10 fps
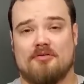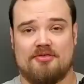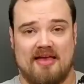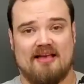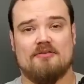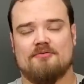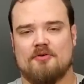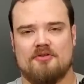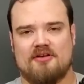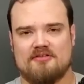thanks for
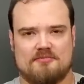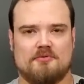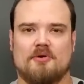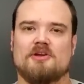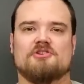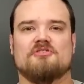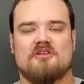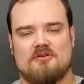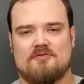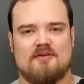all the inspiration
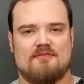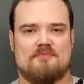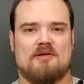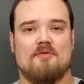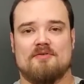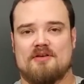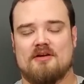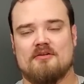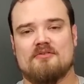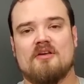that you've given me over the
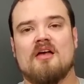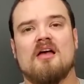years.